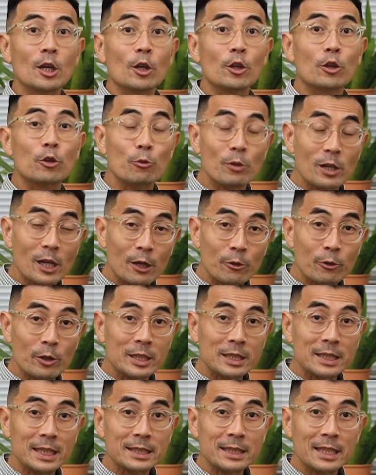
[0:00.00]

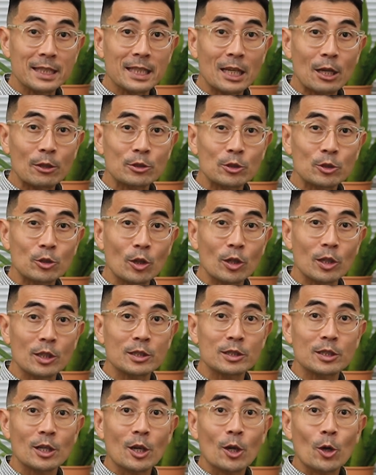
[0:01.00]

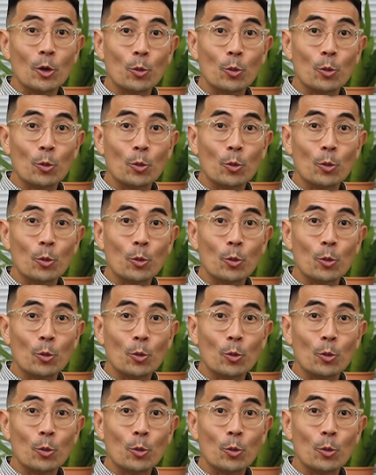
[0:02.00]
$360,000